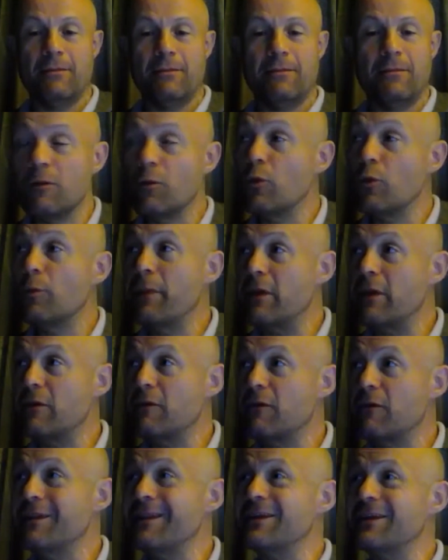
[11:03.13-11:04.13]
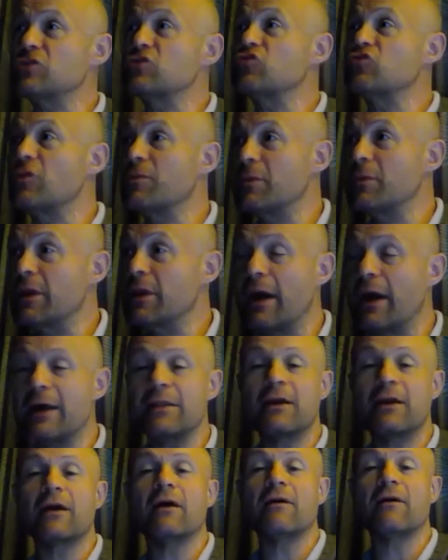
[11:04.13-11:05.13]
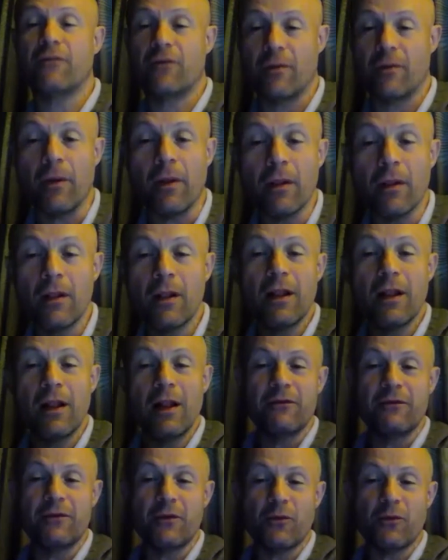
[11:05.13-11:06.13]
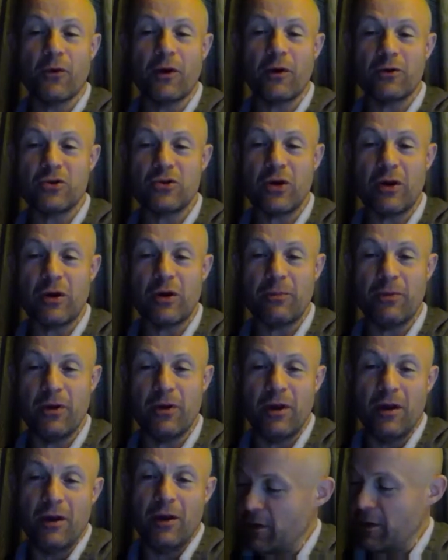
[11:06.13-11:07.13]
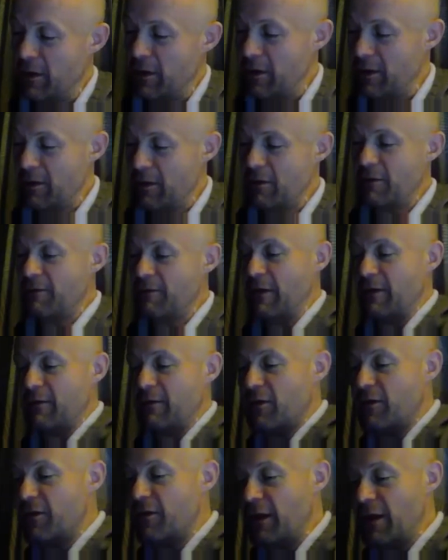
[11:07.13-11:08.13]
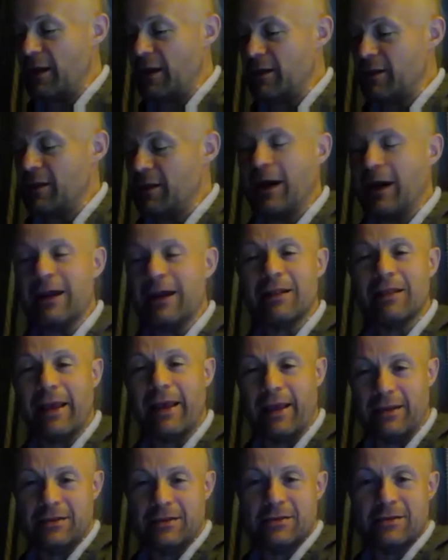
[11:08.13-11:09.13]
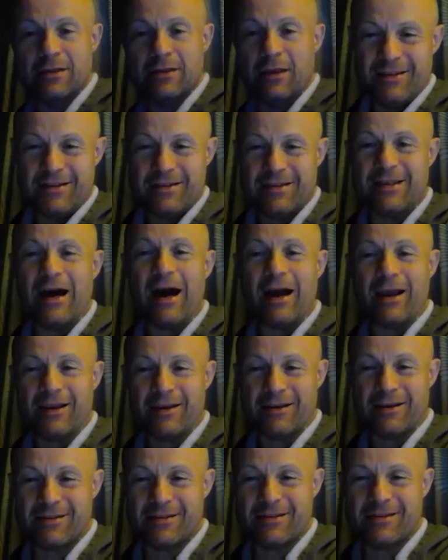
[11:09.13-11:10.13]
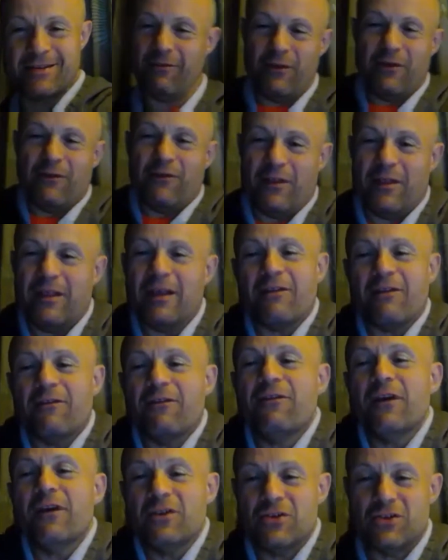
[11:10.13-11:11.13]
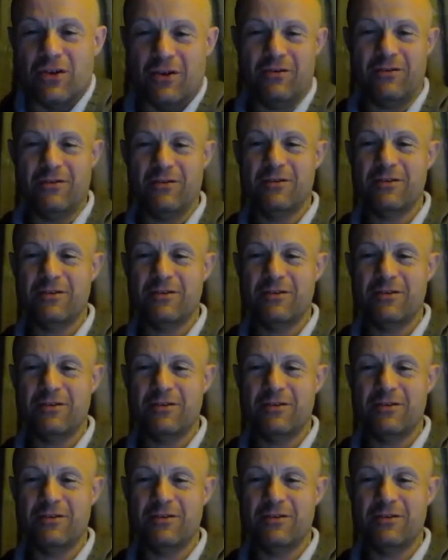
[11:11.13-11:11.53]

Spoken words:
It will make you feel extremely uncomfortable if you were to try to put the very thin and tight leggings, the stockings, if it didn't fit you.